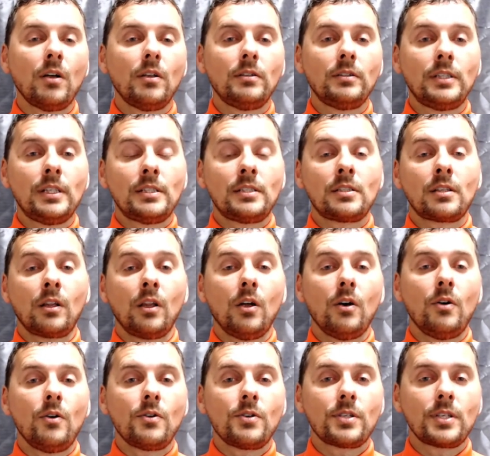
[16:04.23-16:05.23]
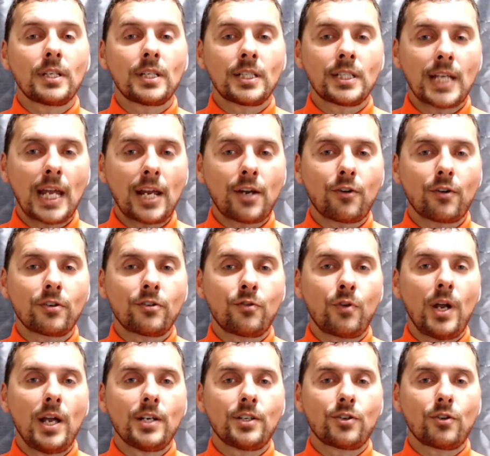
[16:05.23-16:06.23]
disclose the sacred
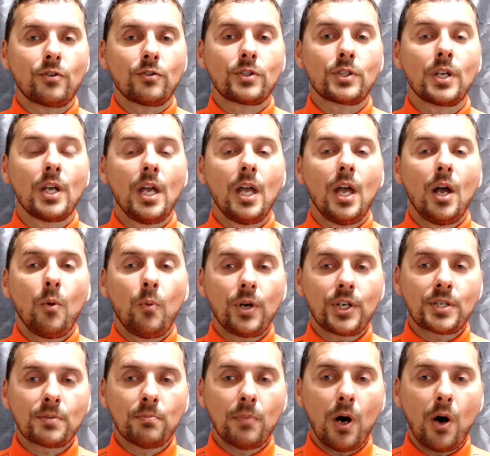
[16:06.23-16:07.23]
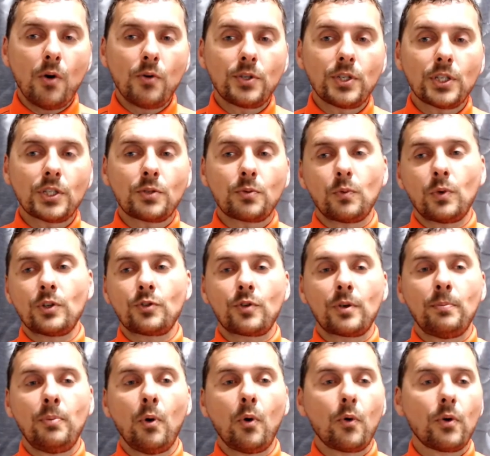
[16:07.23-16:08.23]
treasures which Moses was
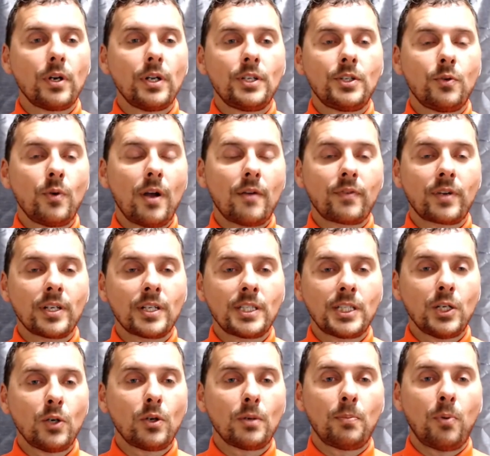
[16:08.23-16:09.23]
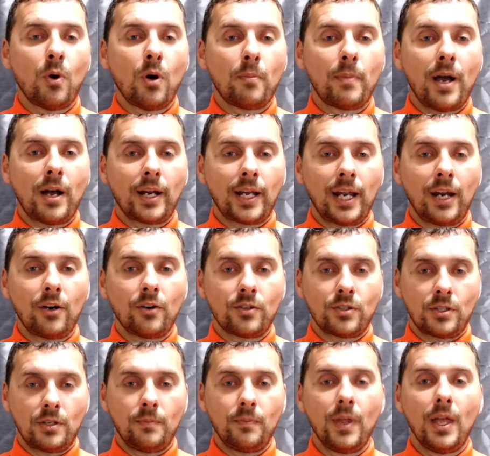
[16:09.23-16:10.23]
reported to have concealed upon Mount
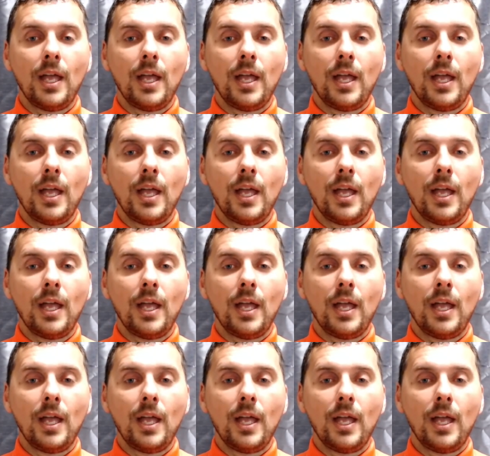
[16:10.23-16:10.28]
Gerizim,